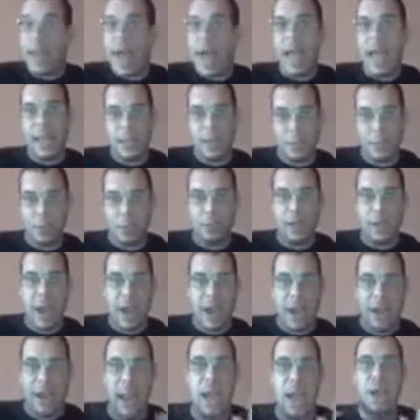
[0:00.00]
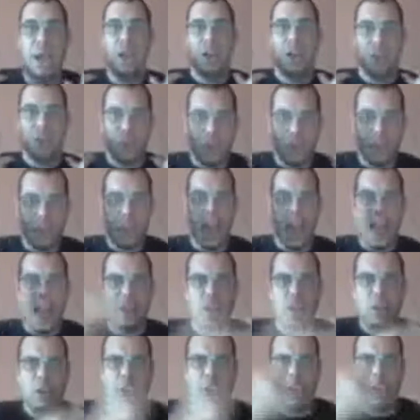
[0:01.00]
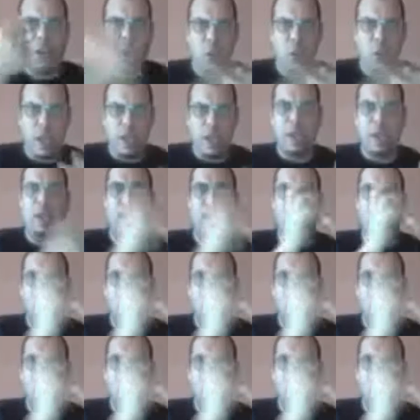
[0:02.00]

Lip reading: not reliable data. You need actually